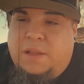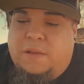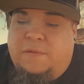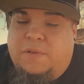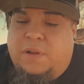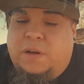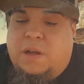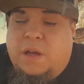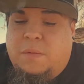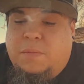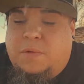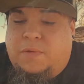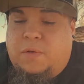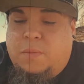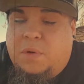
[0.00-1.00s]
The filler
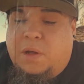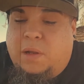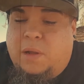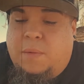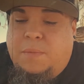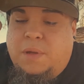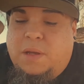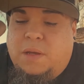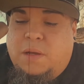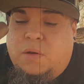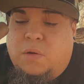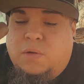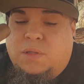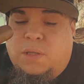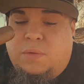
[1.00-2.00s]
comes from Colombia,
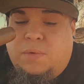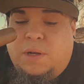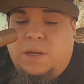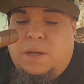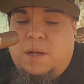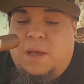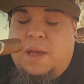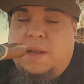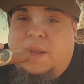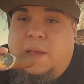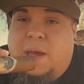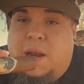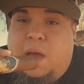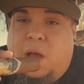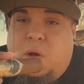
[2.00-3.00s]
Costa Rica, and
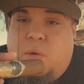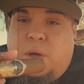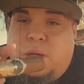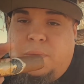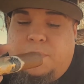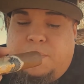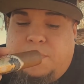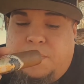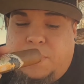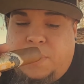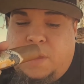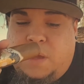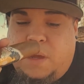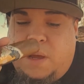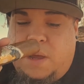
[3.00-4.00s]
Nicaragua.
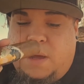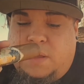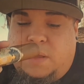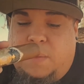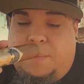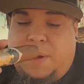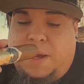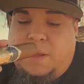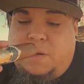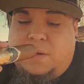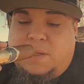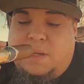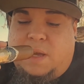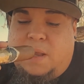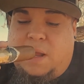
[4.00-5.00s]
The binder
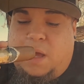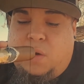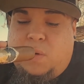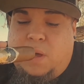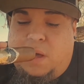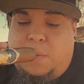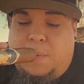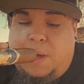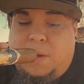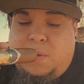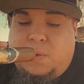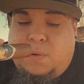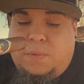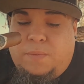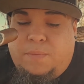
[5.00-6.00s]
is Nicaragua and
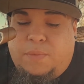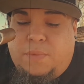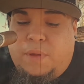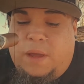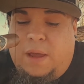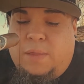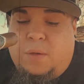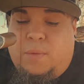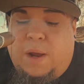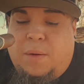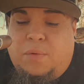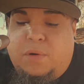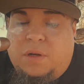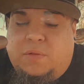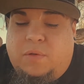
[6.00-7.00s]
Habano, and the
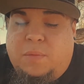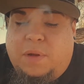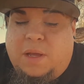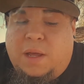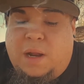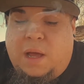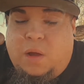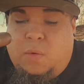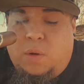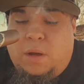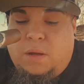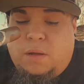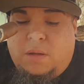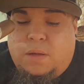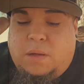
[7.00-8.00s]
wrapper is from
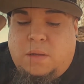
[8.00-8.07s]
Nicaragua.